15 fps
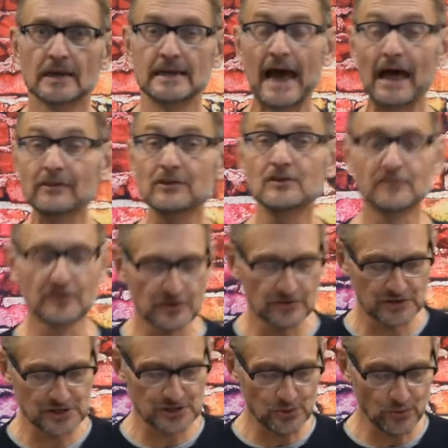Now that you've heard
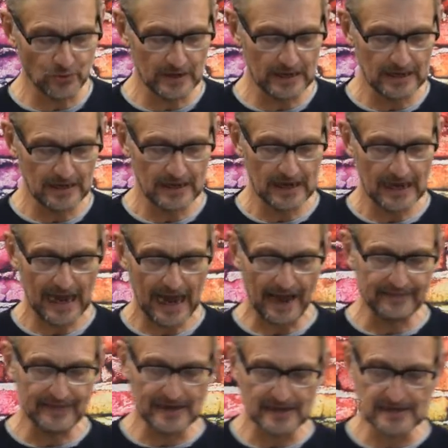the story,
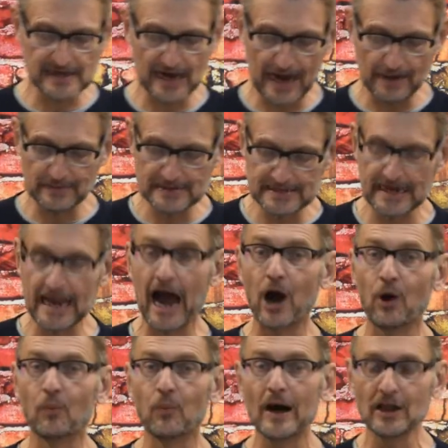I think it's time to see
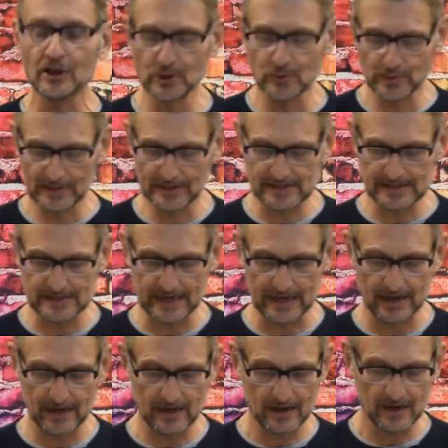how well you were
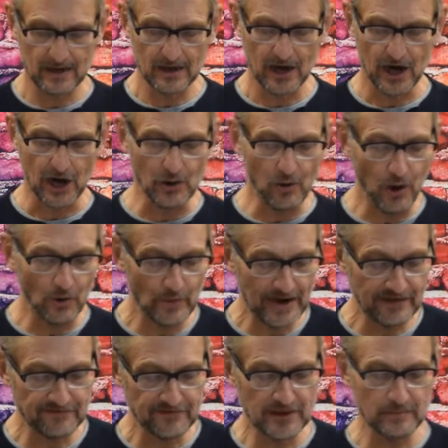listening. Are you all
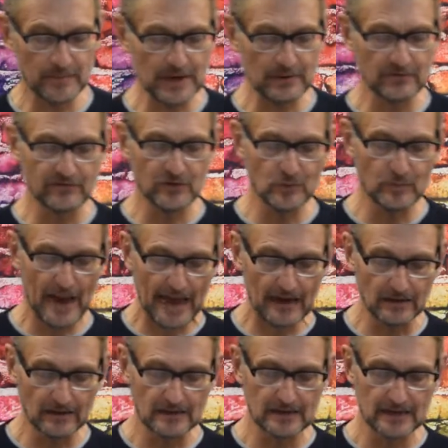ready for the big review
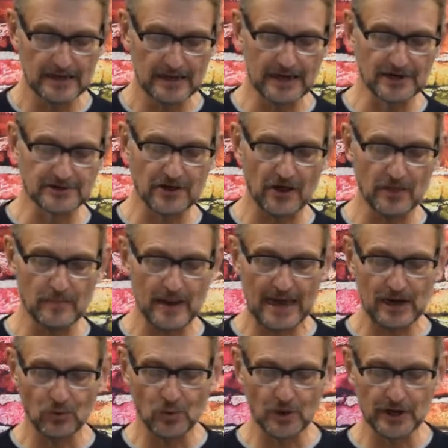battle? Here's how the
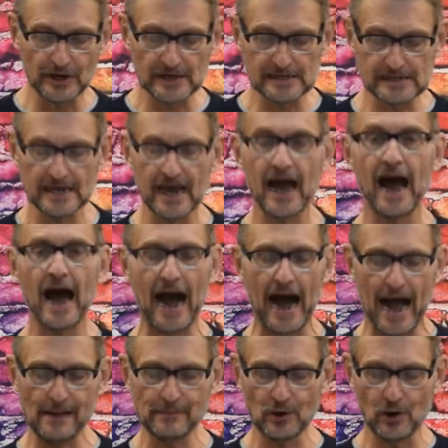battle works.
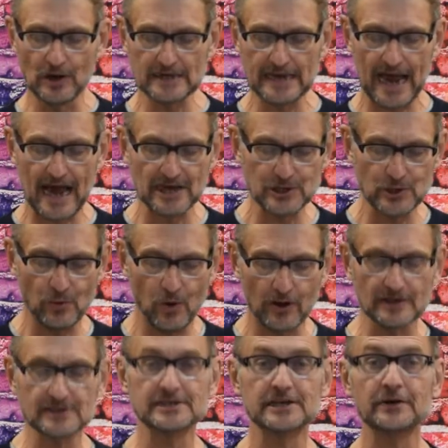I'm going to ask you
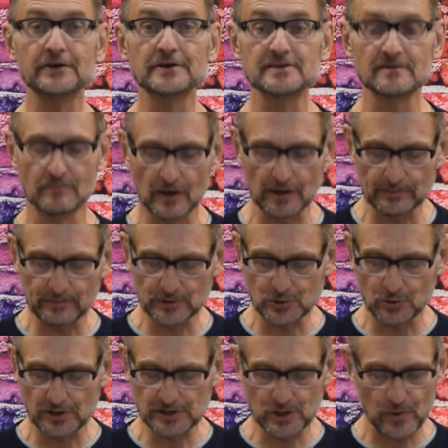all a series of multiple
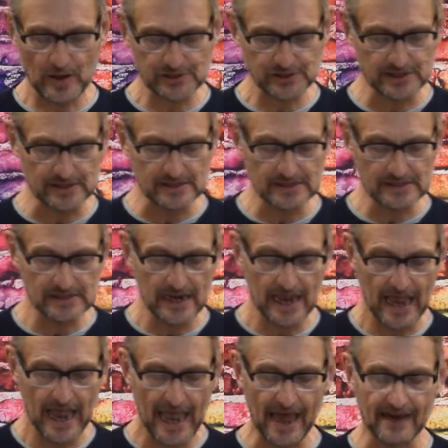choice questions,
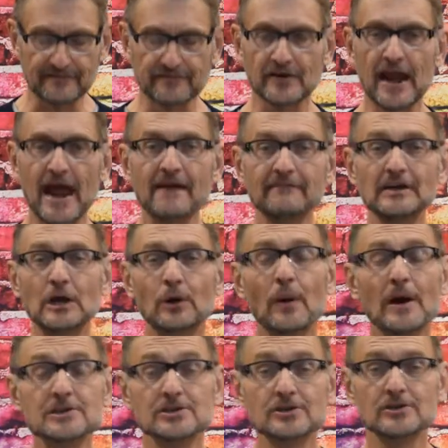and for every
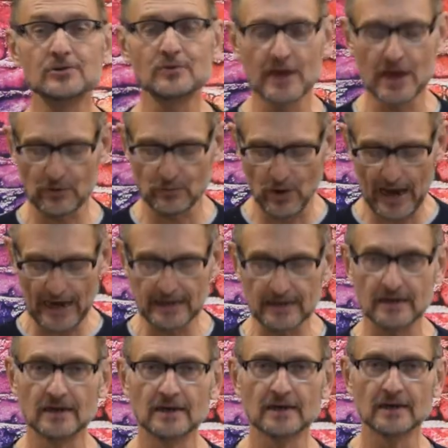question you get
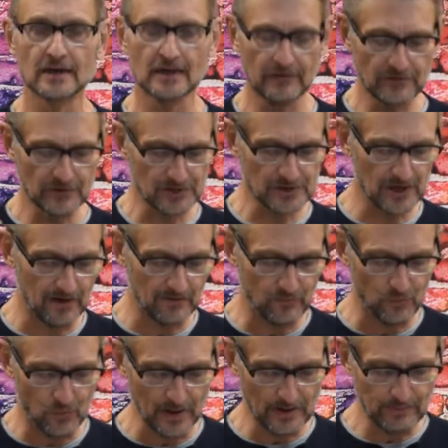right, give
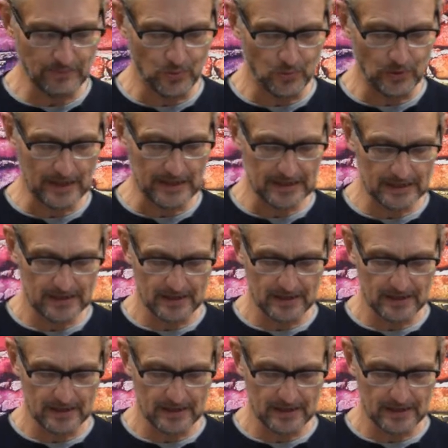yourself one point.